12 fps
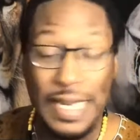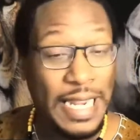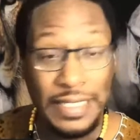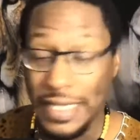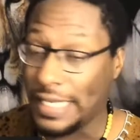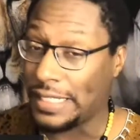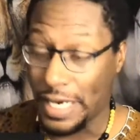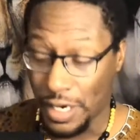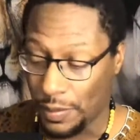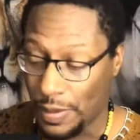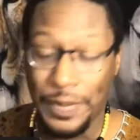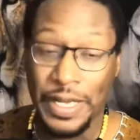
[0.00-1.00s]
They did
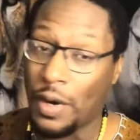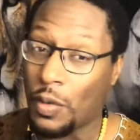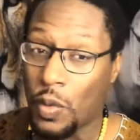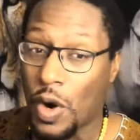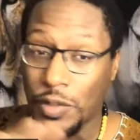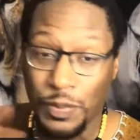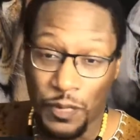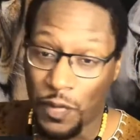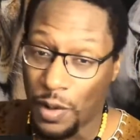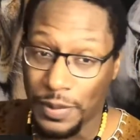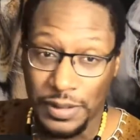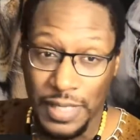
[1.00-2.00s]
terrible. I mean, they were the worst
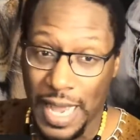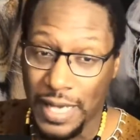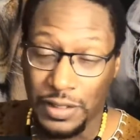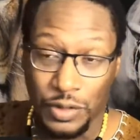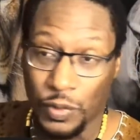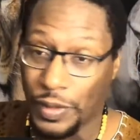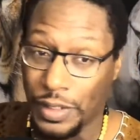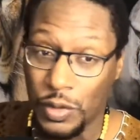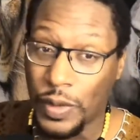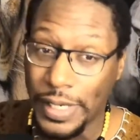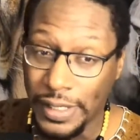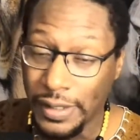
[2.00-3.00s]
performing stocks in
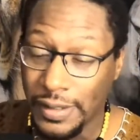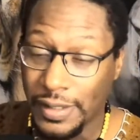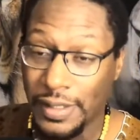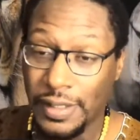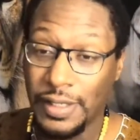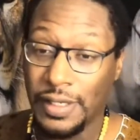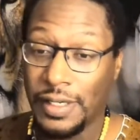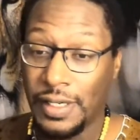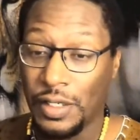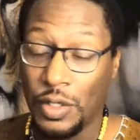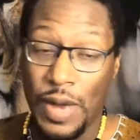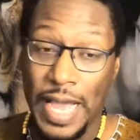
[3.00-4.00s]
2020.
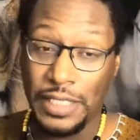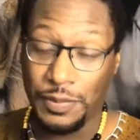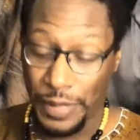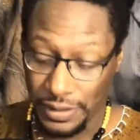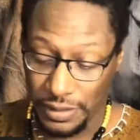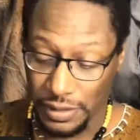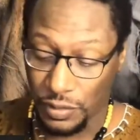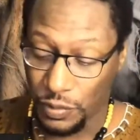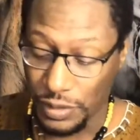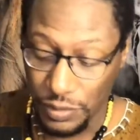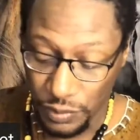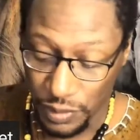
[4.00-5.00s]
Do I expect
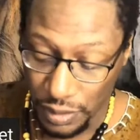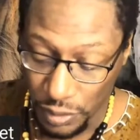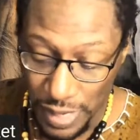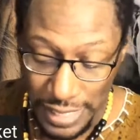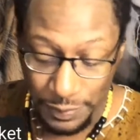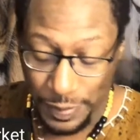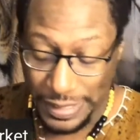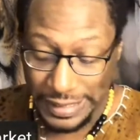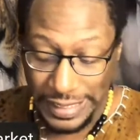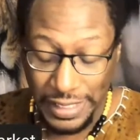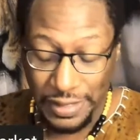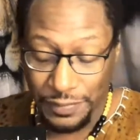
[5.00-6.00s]

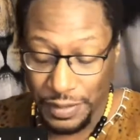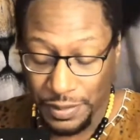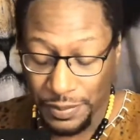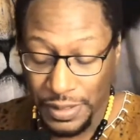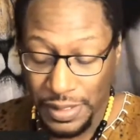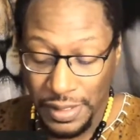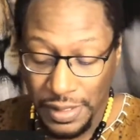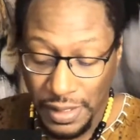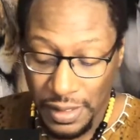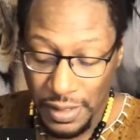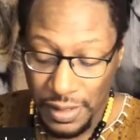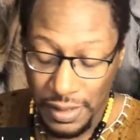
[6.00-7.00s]
any of them
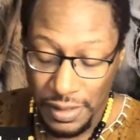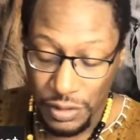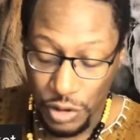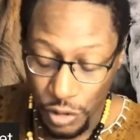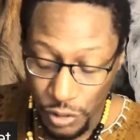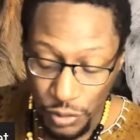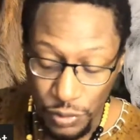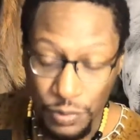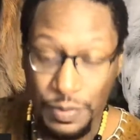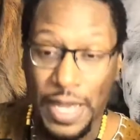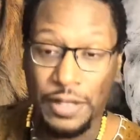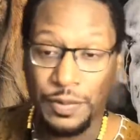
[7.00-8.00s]
to
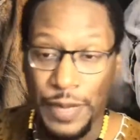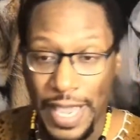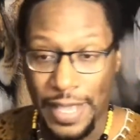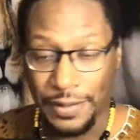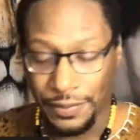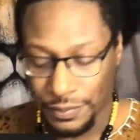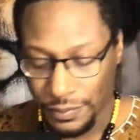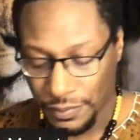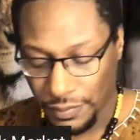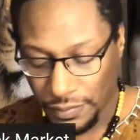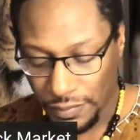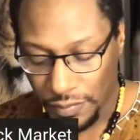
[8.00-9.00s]
bounce back?
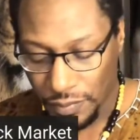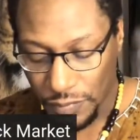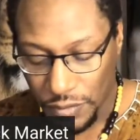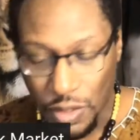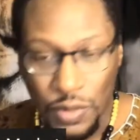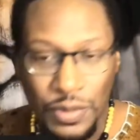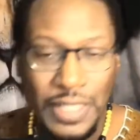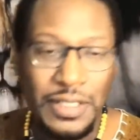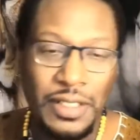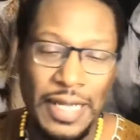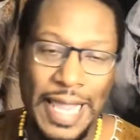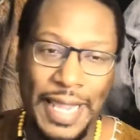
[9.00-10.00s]
So let's
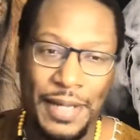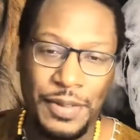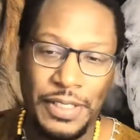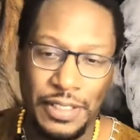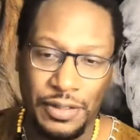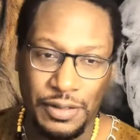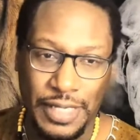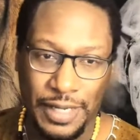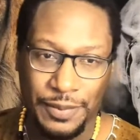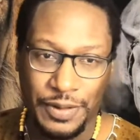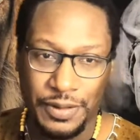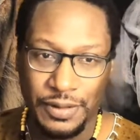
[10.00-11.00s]
look at AMC
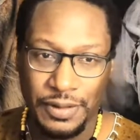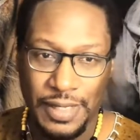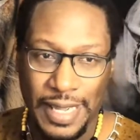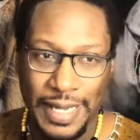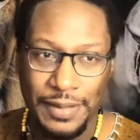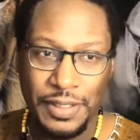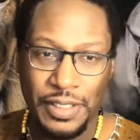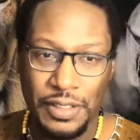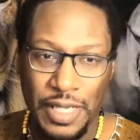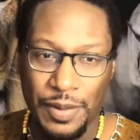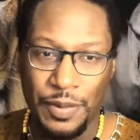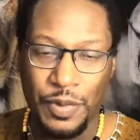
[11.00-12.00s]
Entertainment. AMC
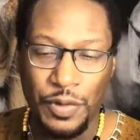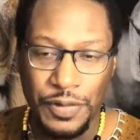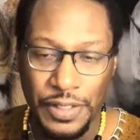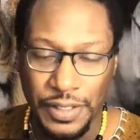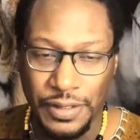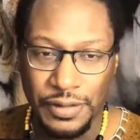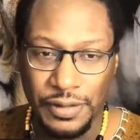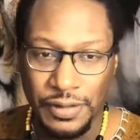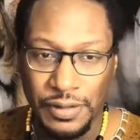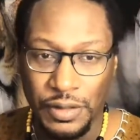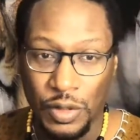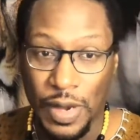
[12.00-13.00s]
Entertainment, a movie theater.
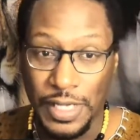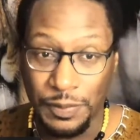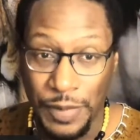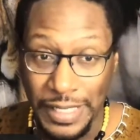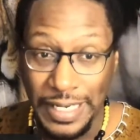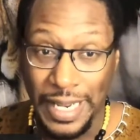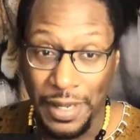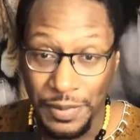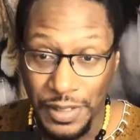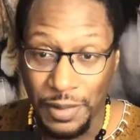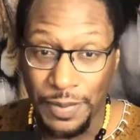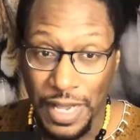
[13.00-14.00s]
Do I expect
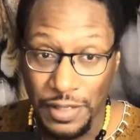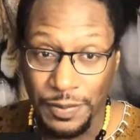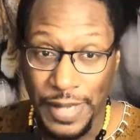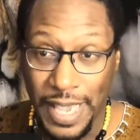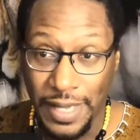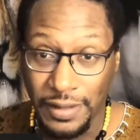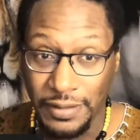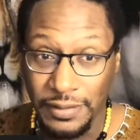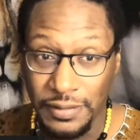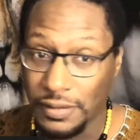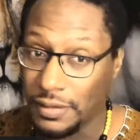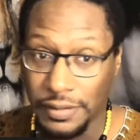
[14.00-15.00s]
AMC to bounce back?
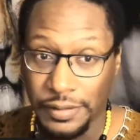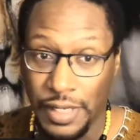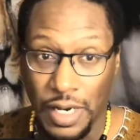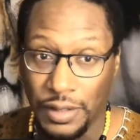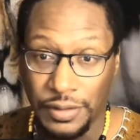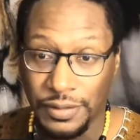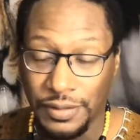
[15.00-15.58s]
No.